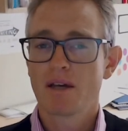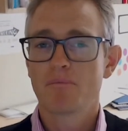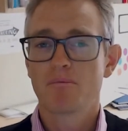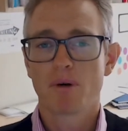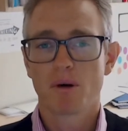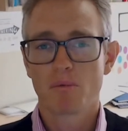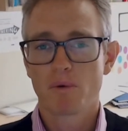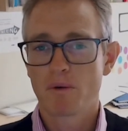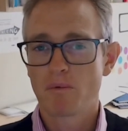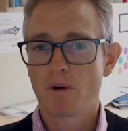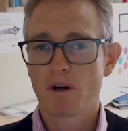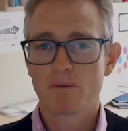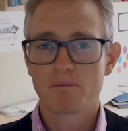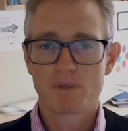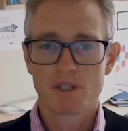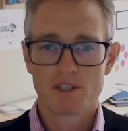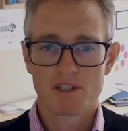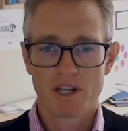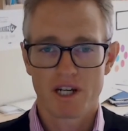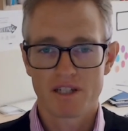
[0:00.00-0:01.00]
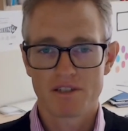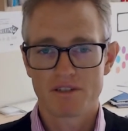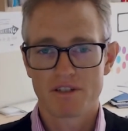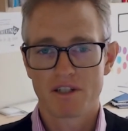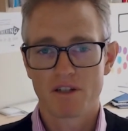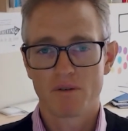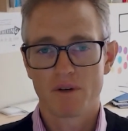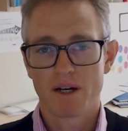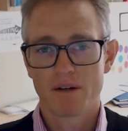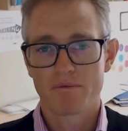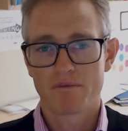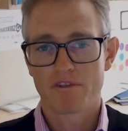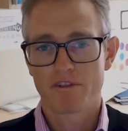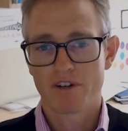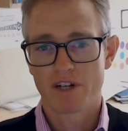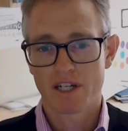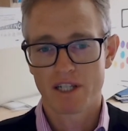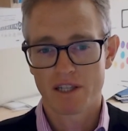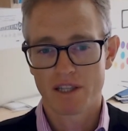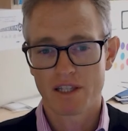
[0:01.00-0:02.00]
but we won't be chasing you up
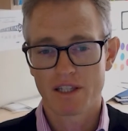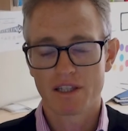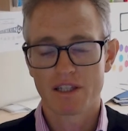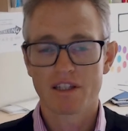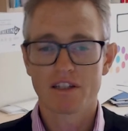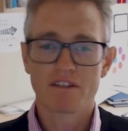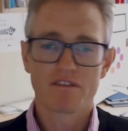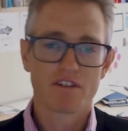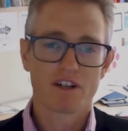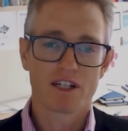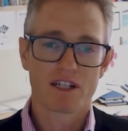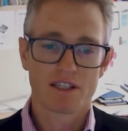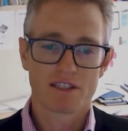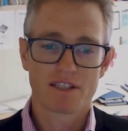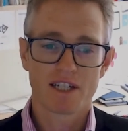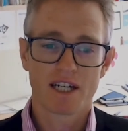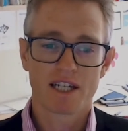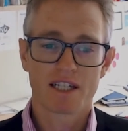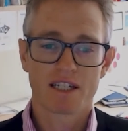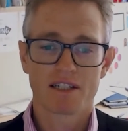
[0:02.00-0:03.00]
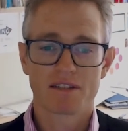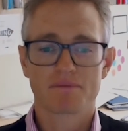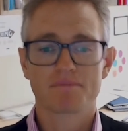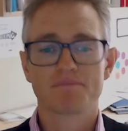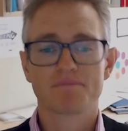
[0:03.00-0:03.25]
for anything that you've undertaken.